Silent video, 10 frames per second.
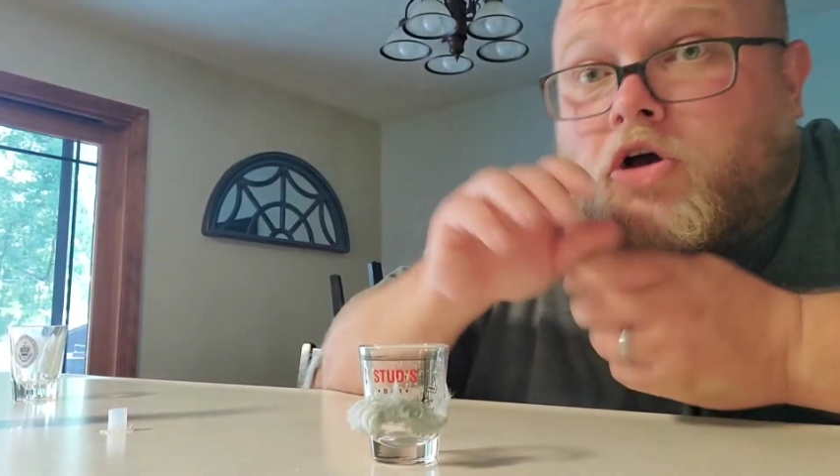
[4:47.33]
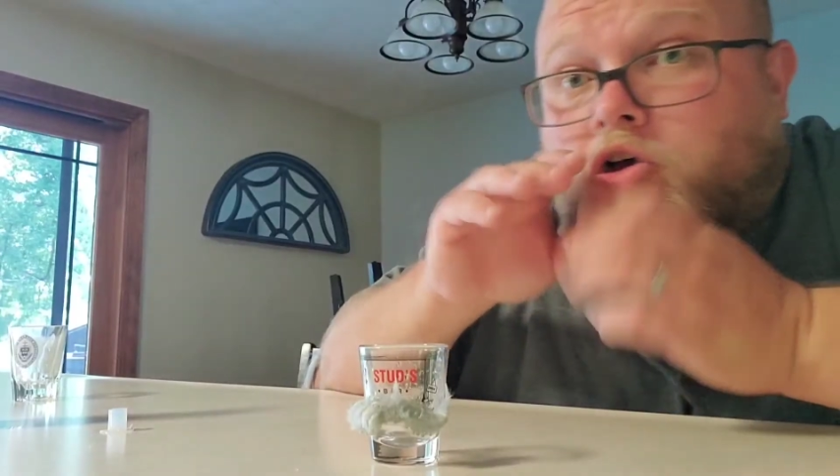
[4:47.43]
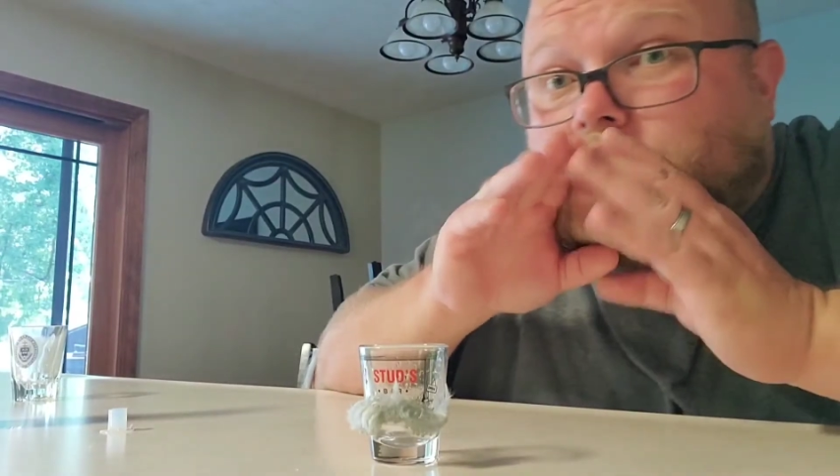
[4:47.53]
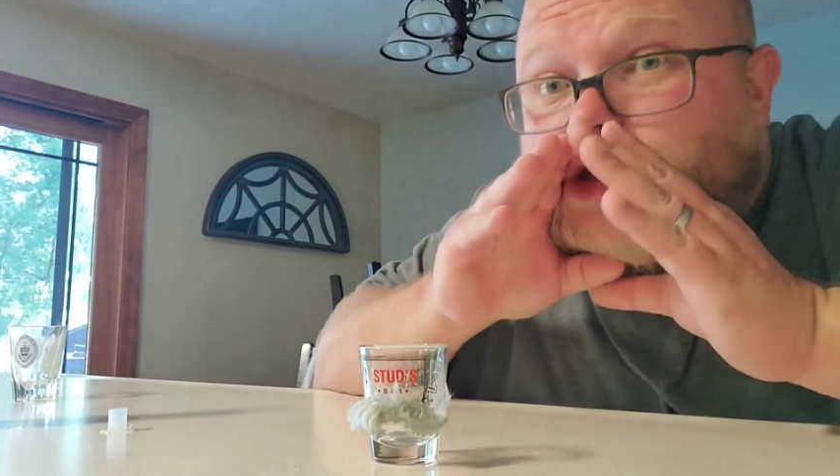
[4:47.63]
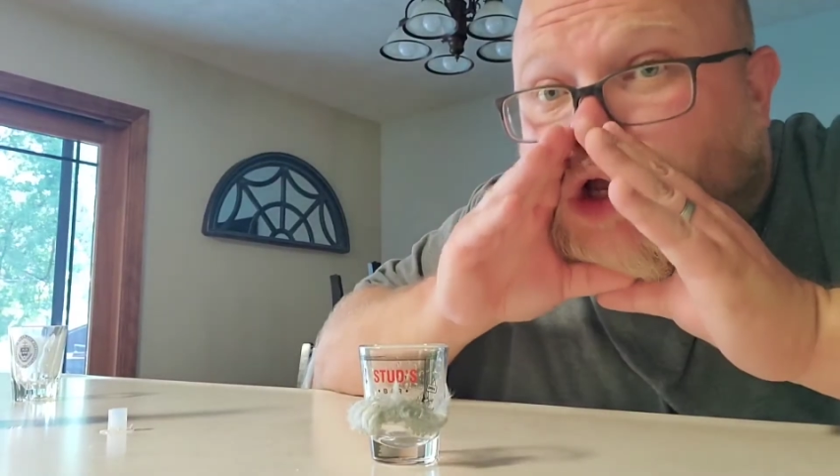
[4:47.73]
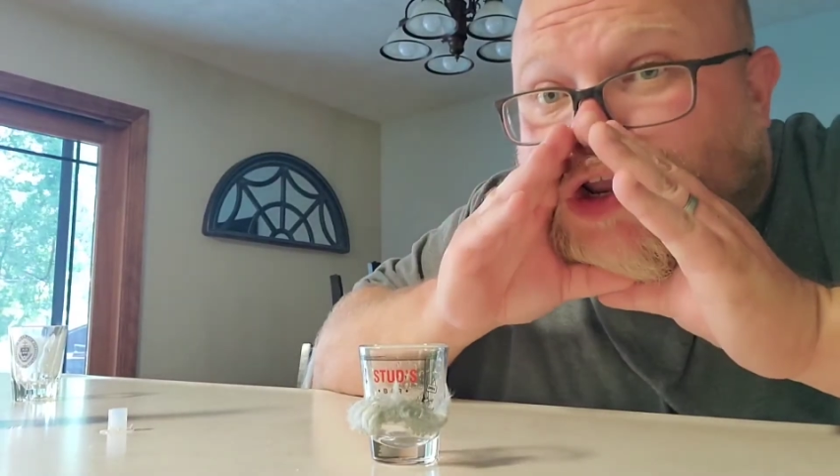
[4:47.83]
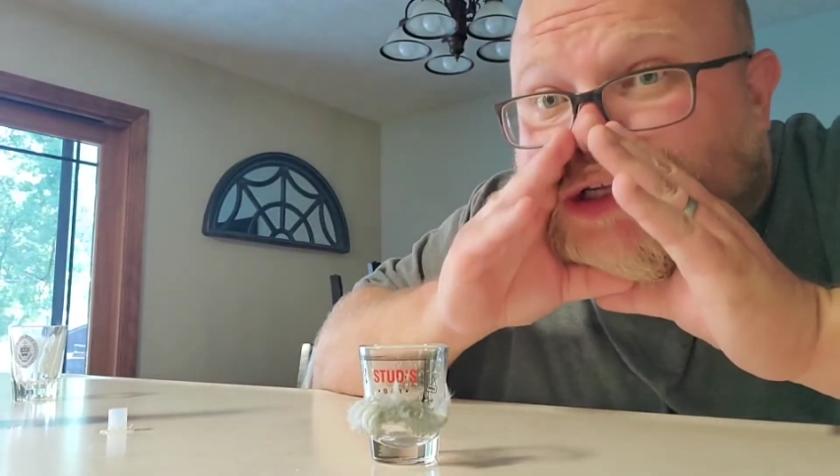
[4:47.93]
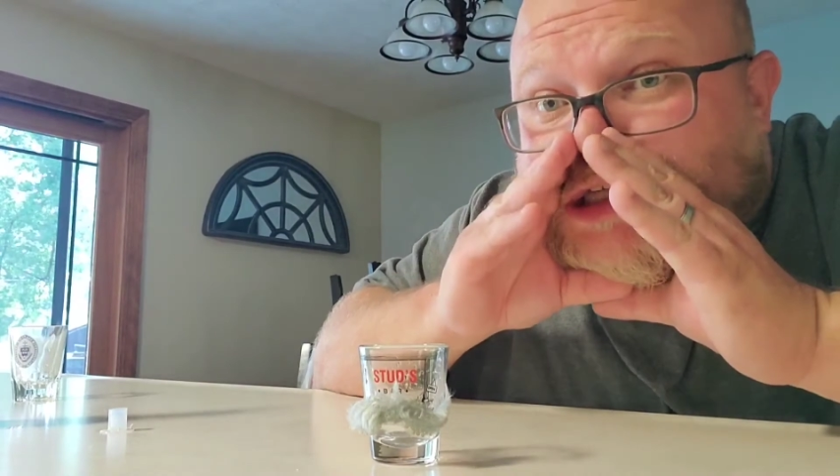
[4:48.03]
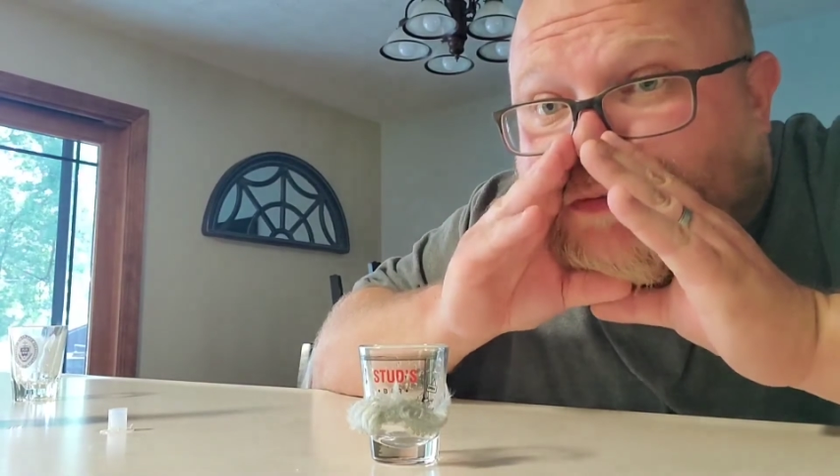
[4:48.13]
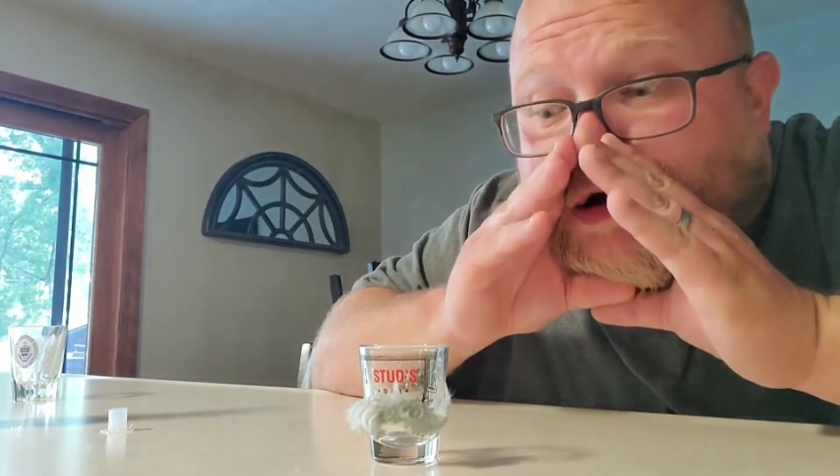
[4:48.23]
Send
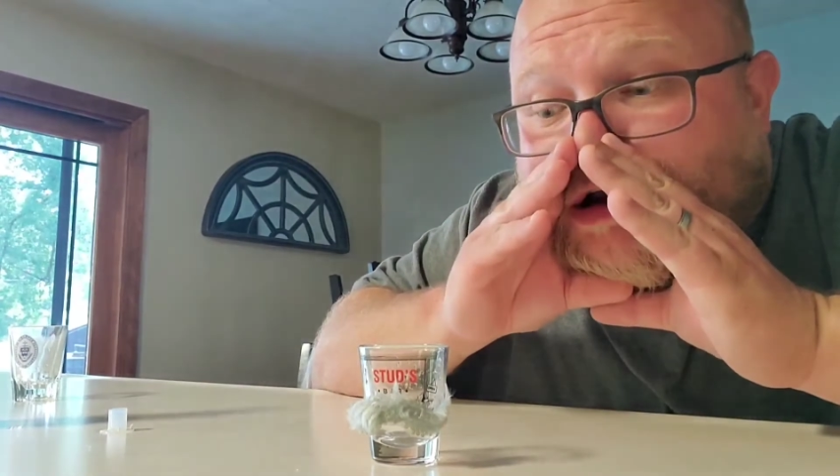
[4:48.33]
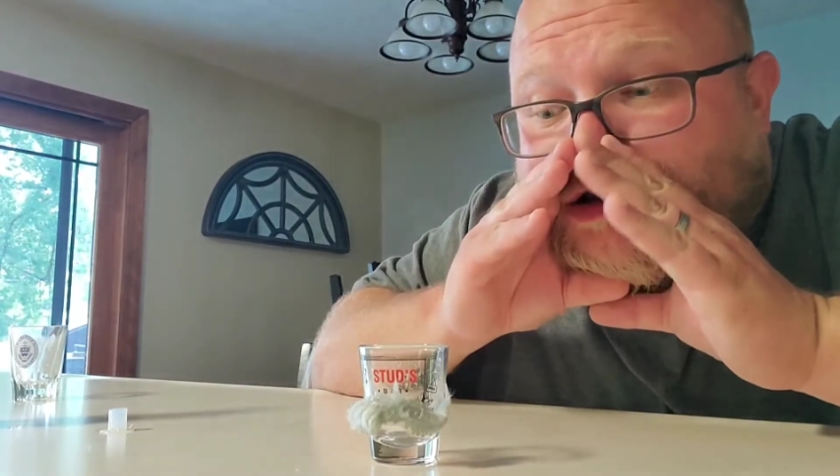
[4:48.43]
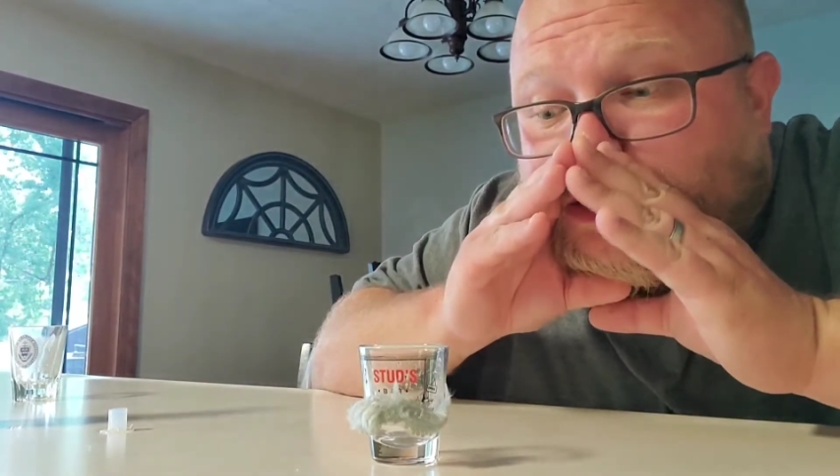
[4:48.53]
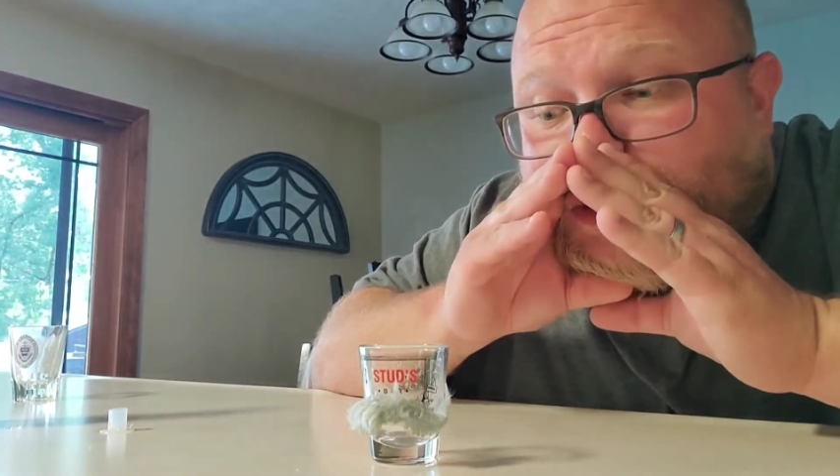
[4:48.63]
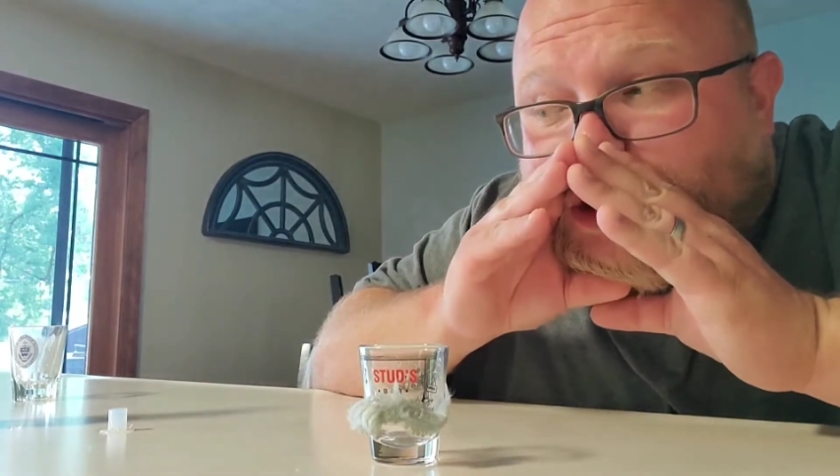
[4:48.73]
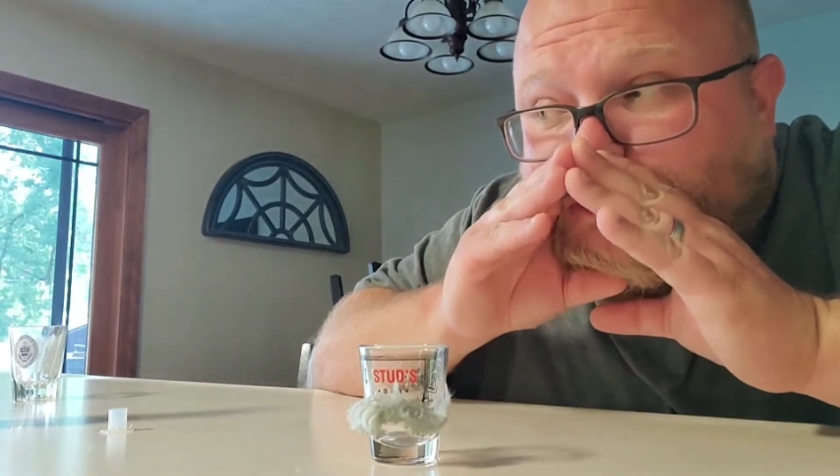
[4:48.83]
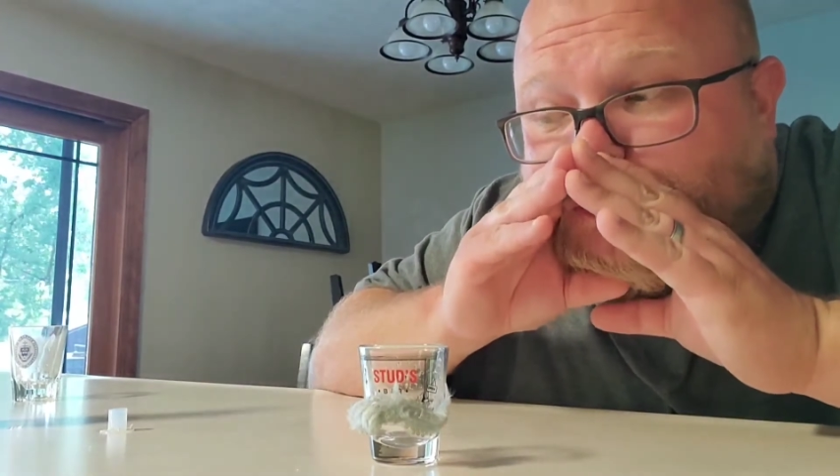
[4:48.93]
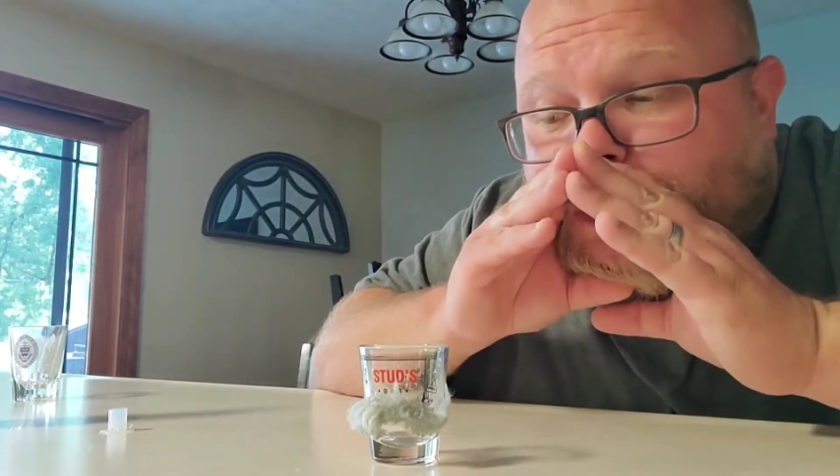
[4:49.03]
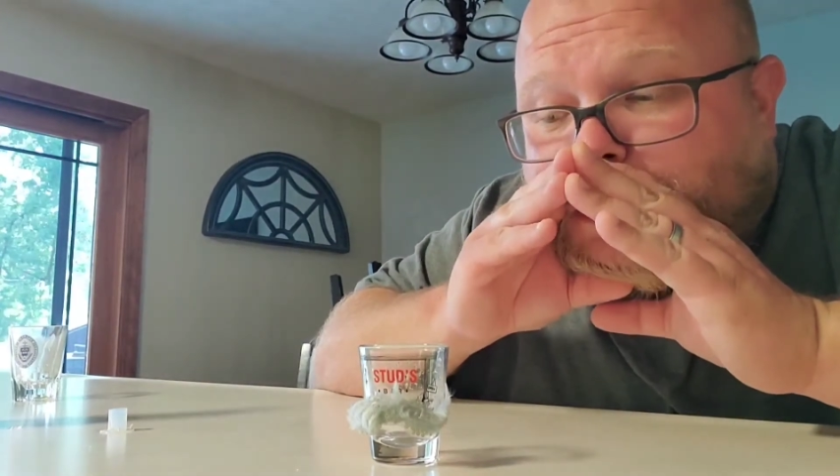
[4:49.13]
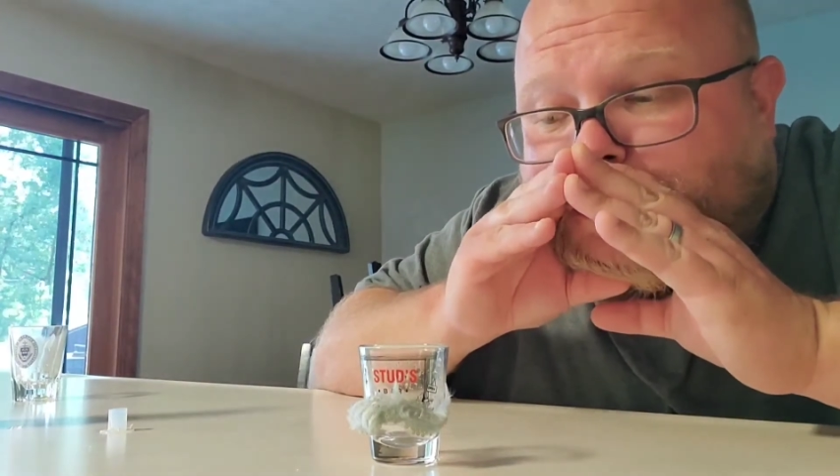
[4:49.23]
us some money so we can afford